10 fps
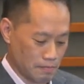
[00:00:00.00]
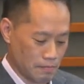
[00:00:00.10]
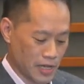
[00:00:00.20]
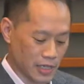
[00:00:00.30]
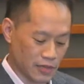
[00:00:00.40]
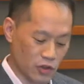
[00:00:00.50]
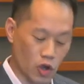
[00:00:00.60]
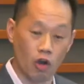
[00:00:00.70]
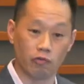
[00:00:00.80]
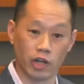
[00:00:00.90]
Because if you
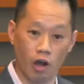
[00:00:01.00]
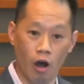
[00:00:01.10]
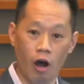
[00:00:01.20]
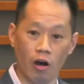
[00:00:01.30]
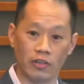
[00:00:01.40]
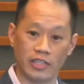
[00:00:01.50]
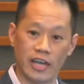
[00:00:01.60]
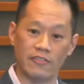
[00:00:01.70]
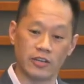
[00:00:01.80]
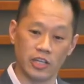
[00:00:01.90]
recall, the
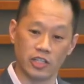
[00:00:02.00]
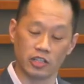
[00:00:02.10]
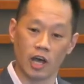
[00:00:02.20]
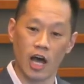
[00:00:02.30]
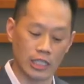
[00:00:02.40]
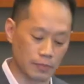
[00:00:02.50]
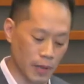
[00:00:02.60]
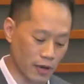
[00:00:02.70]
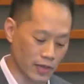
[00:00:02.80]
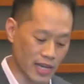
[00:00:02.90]
definition talks
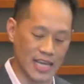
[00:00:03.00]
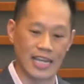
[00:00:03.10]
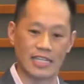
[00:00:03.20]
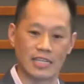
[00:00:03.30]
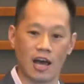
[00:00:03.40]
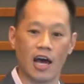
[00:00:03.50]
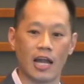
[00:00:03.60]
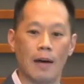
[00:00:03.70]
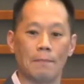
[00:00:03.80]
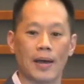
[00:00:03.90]
about that it is not
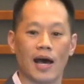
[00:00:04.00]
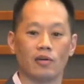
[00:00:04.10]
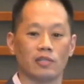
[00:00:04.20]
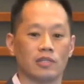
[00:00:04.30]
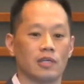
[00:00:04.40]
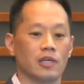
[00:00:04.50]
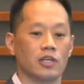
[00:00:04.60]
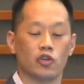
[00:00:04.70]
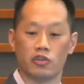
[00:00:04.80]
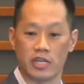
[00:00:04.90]
about
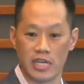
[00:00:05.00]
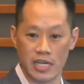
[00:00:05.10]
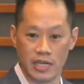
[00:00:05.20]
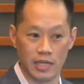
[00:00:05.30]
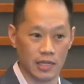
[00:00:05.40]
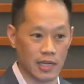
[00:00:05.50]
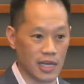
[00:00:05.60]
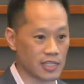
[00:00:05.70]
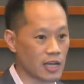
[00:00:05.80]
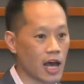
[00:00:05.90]
your need. It
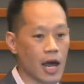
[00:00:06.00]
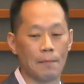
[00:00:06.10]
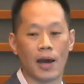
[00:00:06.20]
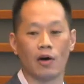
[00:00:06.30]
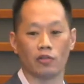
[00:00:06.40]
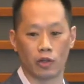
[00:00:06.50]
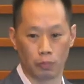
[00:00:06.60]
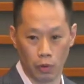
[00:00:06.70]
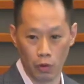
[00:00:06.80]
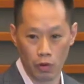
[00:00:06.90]
is not about the
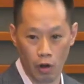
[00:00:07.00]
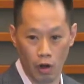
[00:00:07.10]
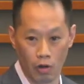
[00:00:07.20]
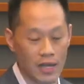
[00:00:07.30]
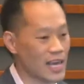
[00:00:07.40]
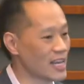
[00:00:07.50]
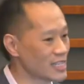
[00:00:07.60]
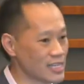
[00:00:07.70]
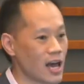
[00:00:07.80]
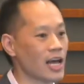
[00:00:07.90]
protocol. It
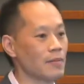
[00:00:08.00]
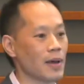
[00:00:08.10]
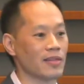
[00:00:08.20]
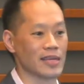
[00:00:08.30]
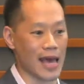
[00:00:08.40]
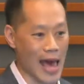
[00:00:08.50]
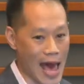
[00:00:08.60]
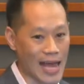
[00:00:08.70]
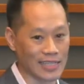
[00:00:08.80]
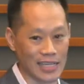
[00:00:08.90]
is not about the
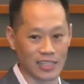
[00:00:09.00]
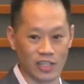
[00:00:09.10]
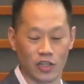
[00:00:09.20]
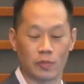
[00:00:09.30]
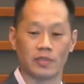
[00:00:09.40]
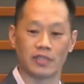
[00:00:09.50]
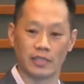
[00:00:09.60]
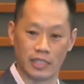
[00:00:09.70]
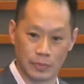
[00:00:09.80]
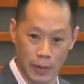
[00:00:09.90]
access that determines the
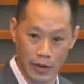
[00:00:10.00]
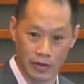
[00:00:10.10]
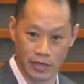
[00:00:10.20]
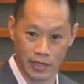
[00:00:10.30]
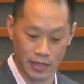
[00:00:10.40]
disparity.